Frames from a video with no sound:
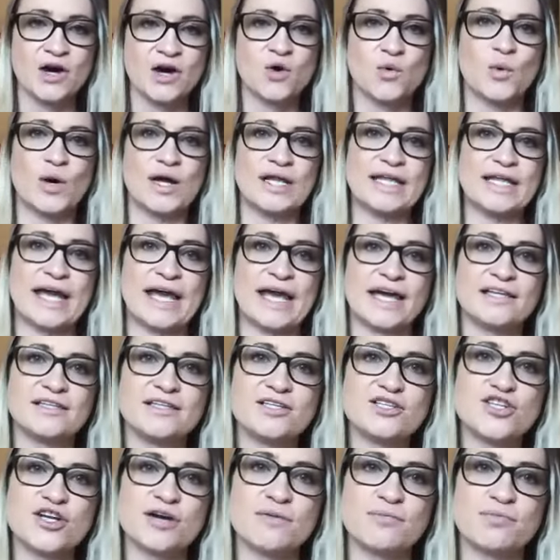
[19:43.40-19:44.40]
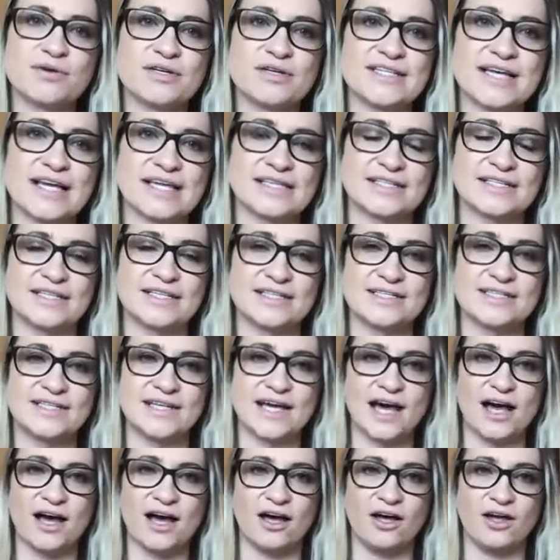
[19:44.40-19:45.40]
When antigen presenting
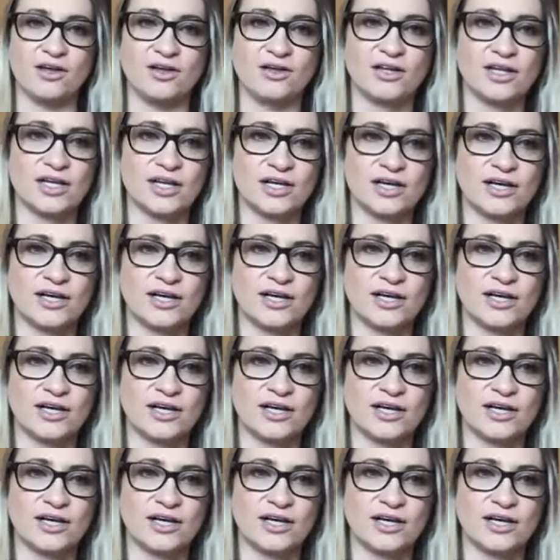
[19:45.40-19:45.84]
cell